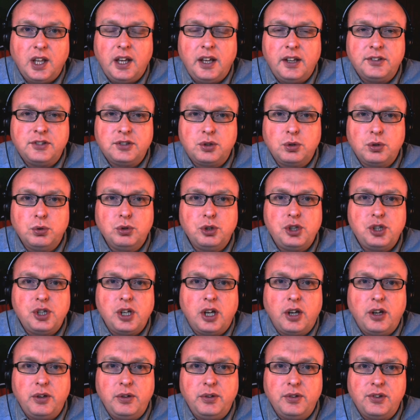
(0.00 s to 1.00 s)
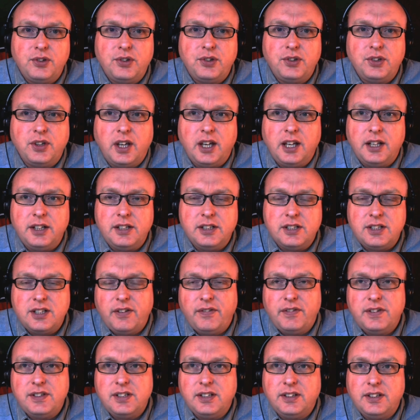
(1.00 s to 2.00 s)
school shows,
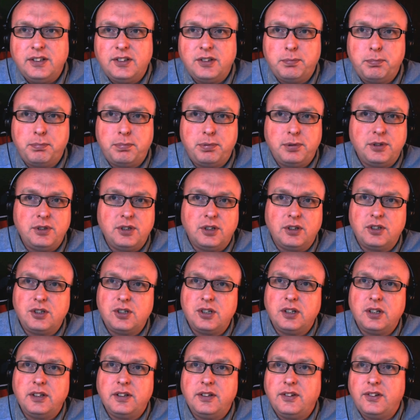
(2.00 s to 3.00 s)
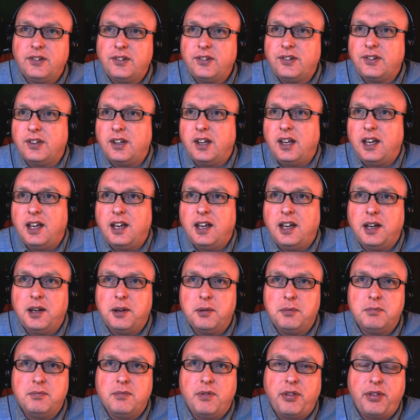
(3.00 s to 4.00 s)
nativities productions,
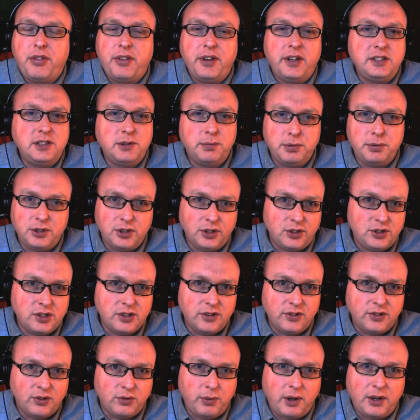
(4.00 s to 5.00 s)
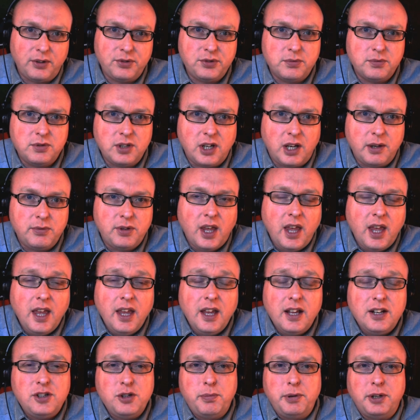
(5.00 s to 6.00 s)
theatre productions as well. Sometimes
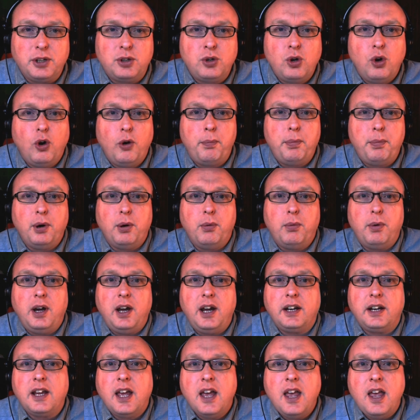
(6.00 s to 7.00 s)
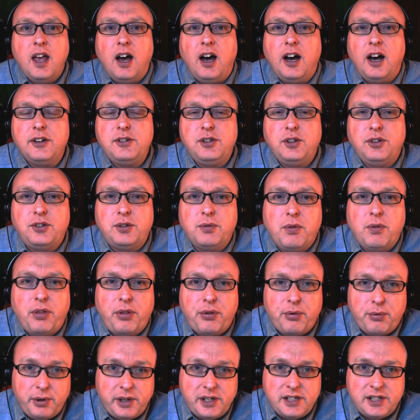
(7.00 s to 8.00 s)
do a bit of corporate work. I do some
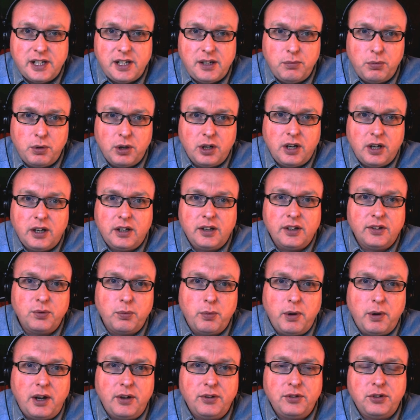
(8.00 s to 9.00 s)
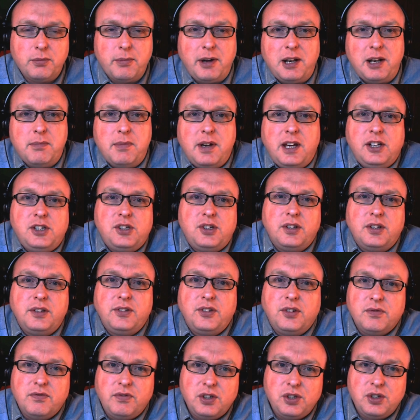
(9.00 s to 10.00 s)
3D work as well, some animation,
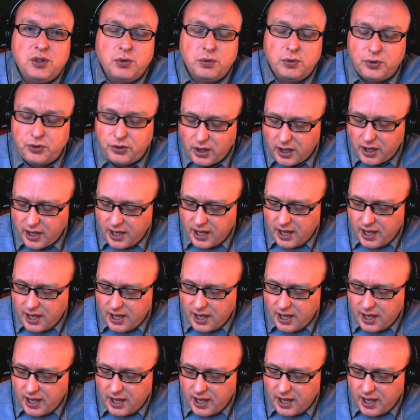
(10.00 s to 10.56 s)
some visuals.